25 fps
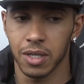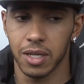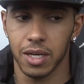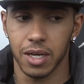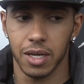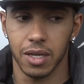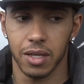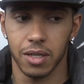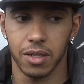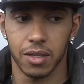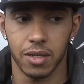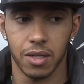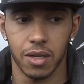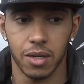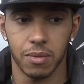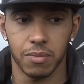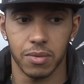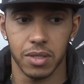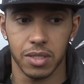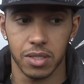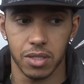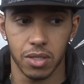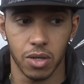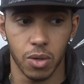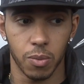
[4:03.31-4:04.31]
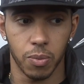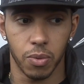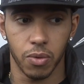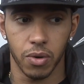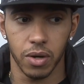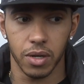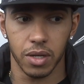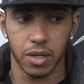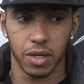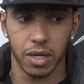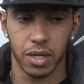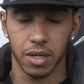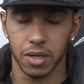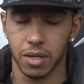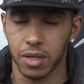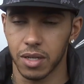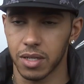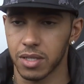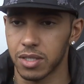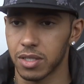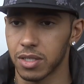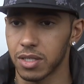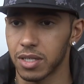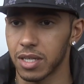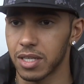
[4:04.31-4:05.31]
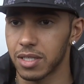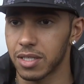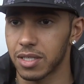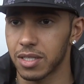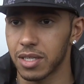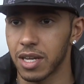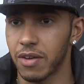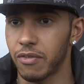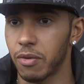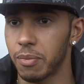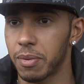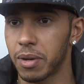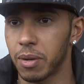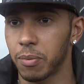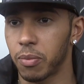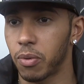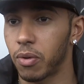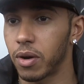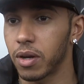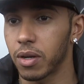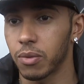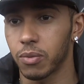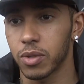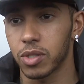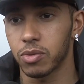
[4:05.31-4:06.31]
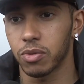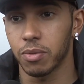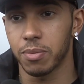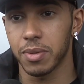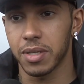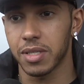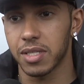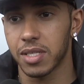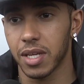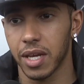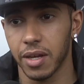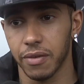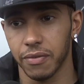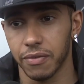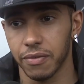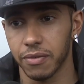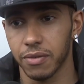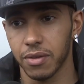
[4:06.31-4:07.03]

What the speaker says: And there's no point. There's never been a point at which we've been safe.